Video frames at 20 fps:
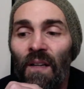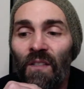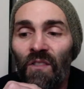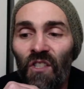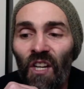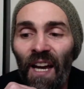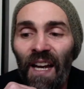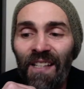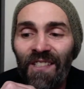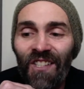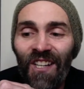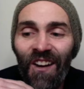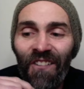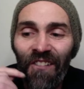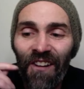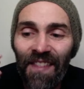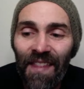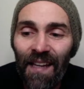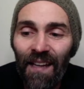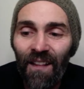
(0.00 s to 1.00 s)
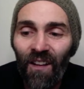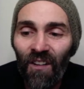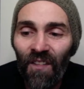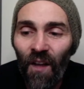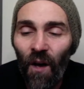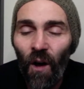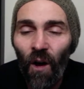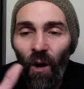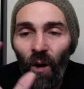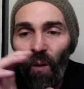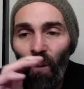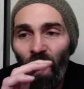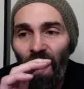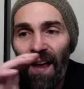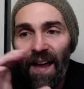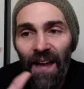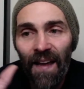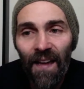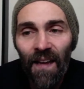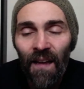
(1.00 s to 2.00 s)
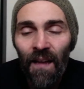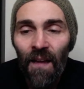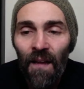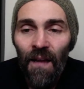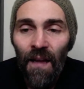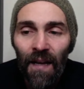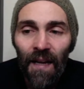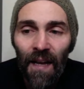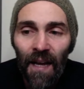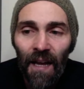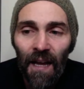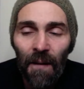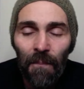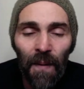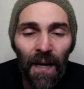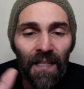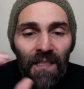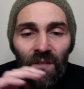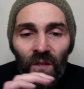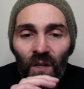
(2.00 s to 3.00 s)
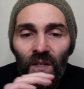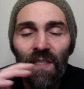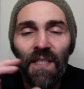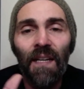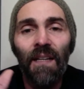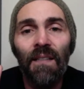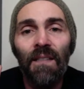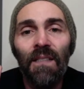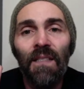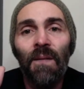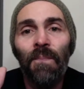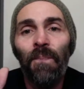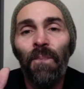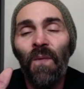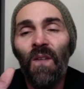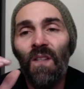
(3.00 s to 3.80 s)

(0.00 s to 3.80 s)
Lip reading: Changing everything along the whole way, it makes no sense.